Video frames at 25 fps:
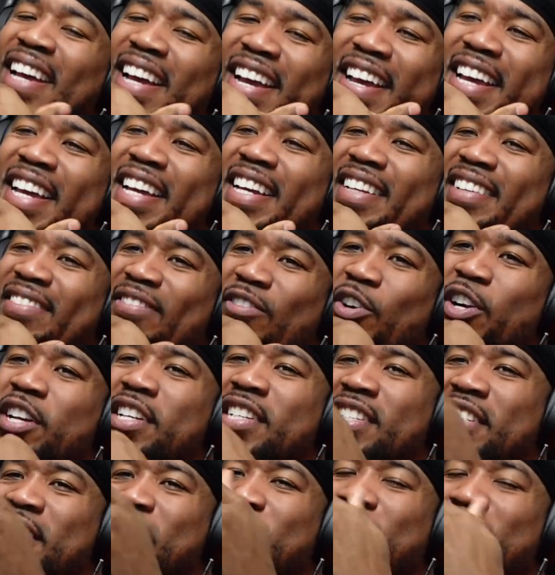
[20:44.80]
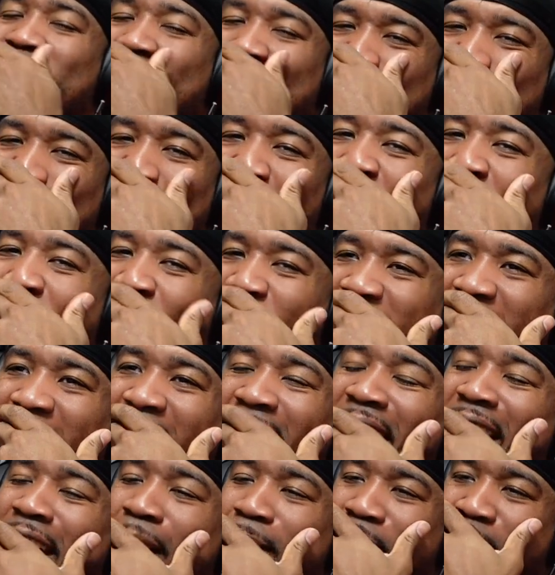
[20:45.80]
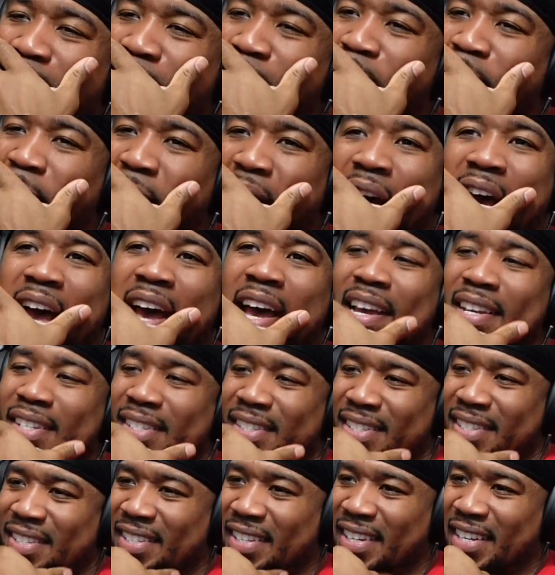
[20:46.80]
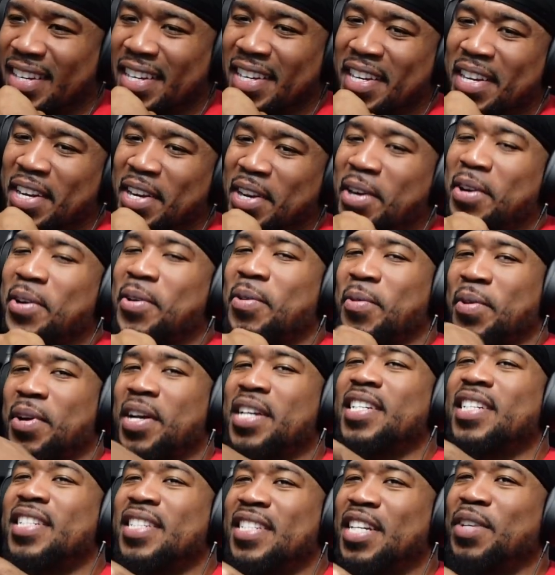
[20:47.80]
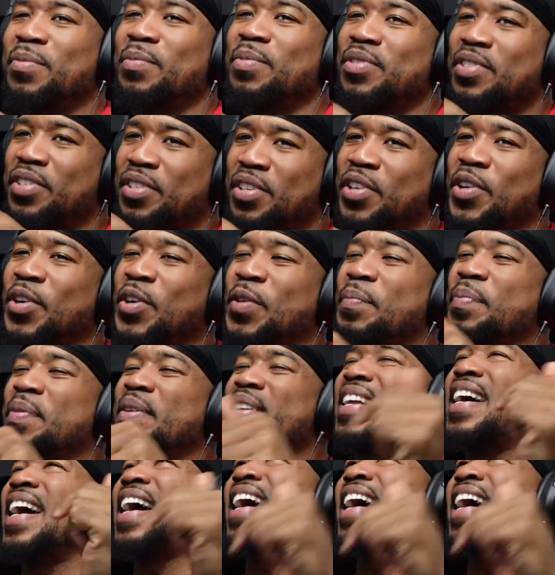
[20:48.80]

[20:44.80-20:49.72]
hey, Russ shit was cute, but Ab spazzed. Russ shit was cute, but